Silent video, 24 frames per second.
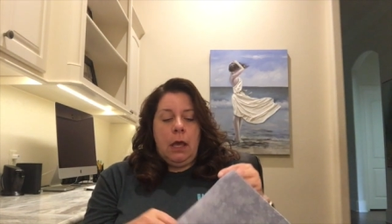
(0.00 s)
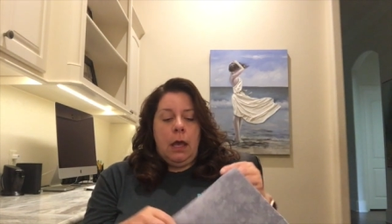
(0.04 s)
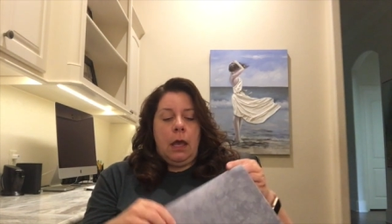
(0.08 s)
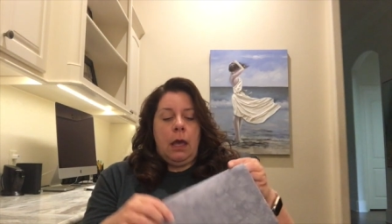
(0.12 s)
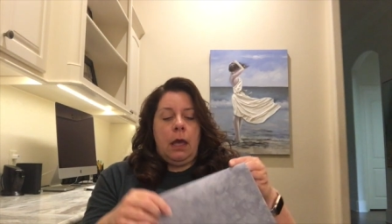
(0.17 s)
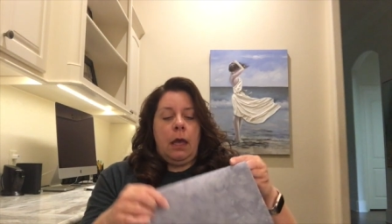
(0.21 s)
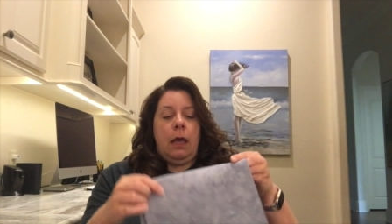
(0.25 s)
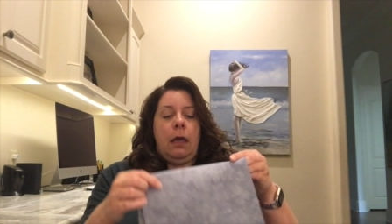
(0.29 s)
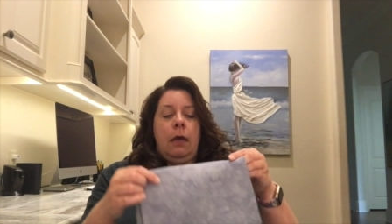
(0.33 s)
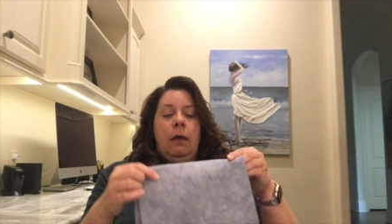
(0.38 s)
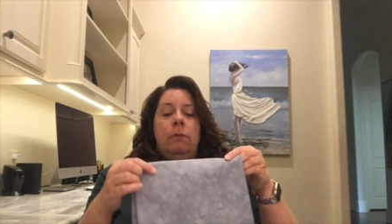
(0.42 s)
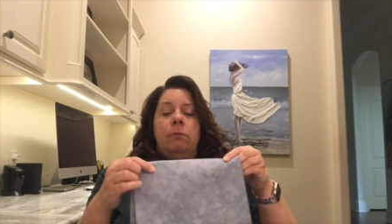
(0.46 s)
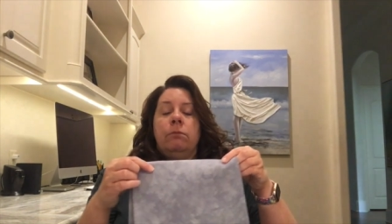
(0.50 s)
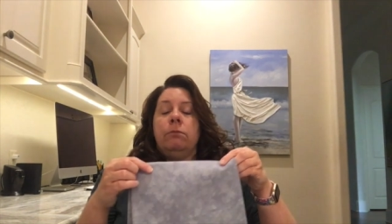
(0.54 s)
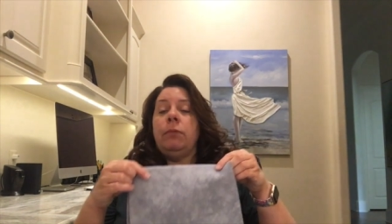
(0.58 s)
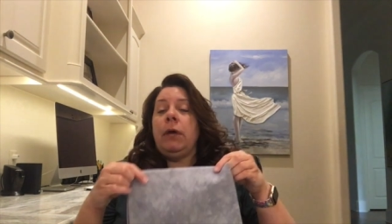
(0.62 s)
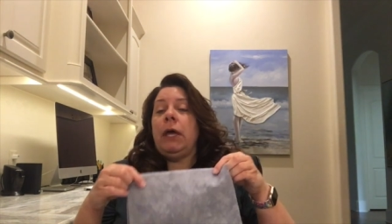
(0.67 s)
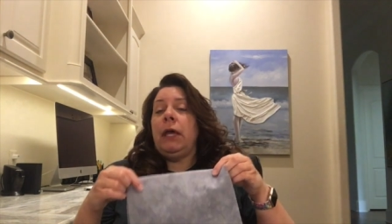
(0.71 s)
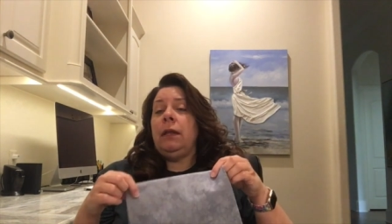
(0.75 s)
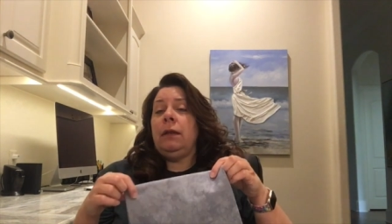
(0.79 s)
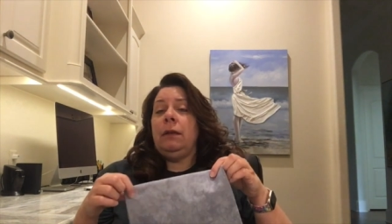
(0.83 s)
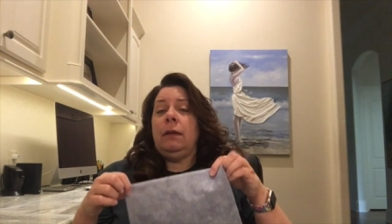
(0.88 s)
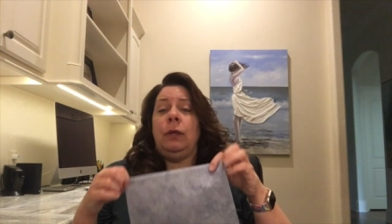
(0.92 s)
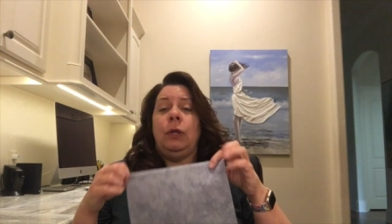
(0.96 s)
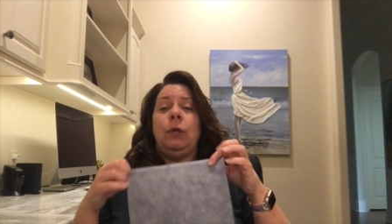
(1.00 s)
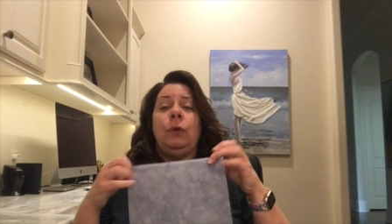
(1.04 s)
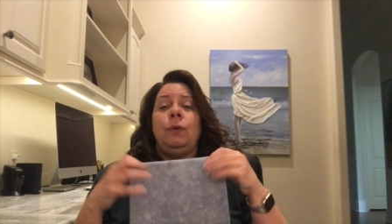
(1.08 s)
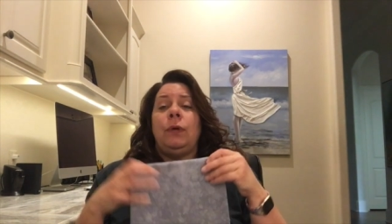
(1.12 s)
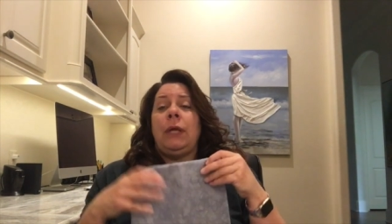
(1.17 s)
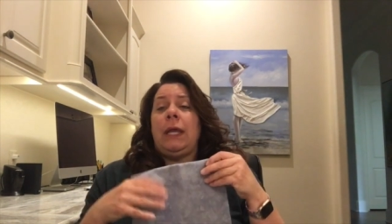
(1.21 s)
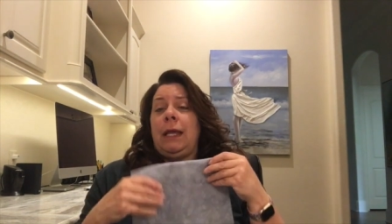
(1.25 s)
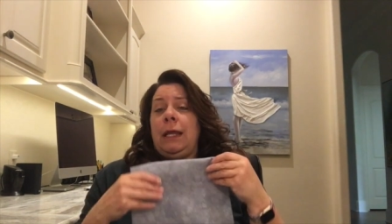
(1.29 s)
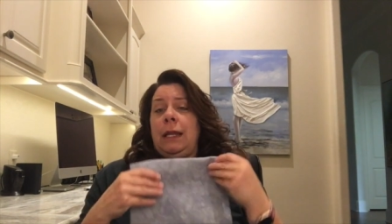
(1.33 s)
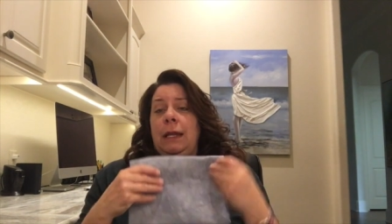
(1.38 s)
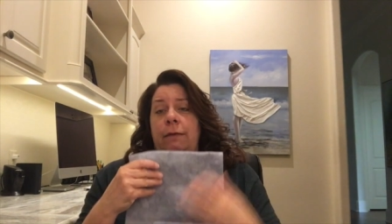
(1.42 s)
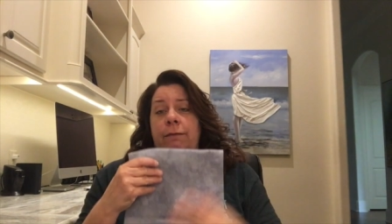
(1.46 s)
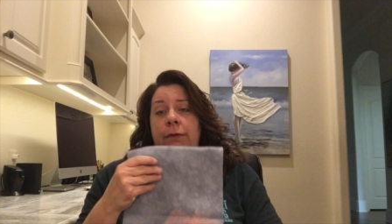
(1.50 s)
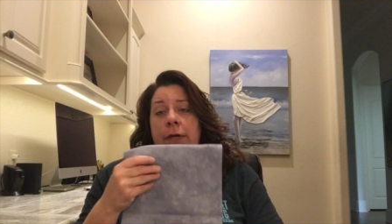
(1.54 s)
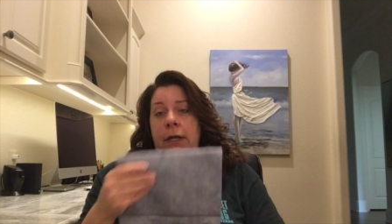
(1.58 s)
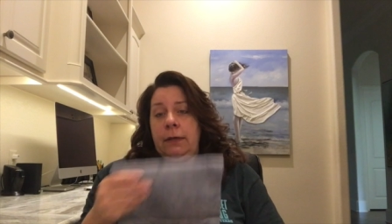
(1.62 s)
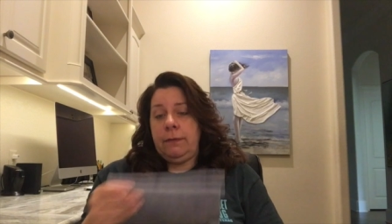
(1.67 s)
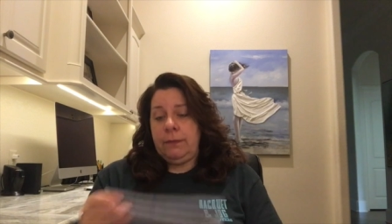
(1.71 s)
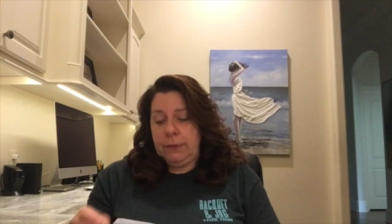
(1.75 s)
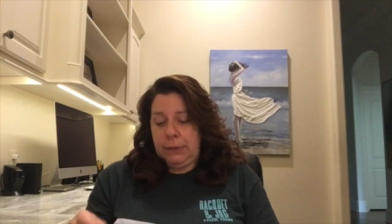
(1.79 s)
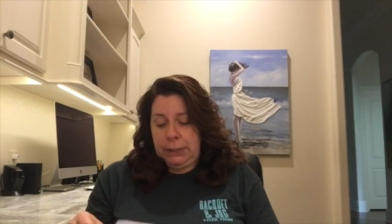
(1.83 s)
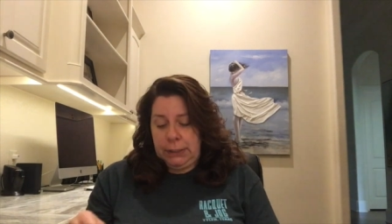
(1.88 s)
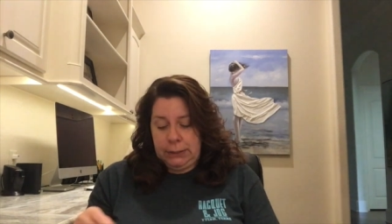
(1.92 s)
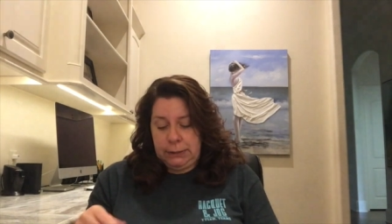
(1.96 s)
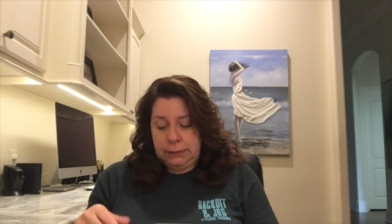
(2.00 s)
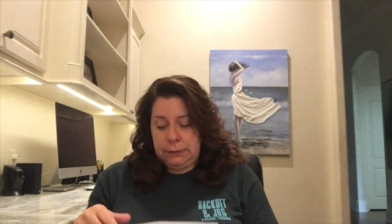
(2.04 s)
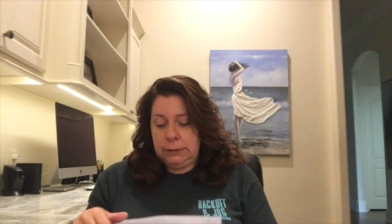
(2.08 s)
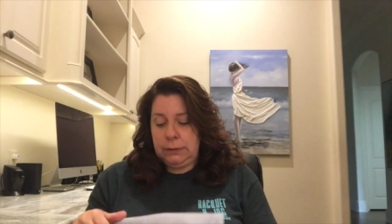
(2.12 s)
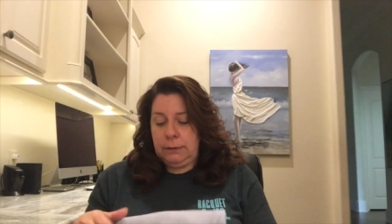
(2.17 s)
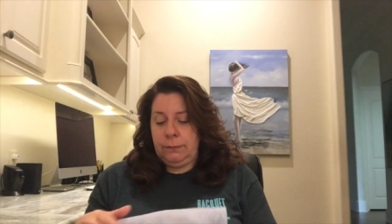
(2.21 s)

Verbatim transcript: Um, but who can't have enough of this?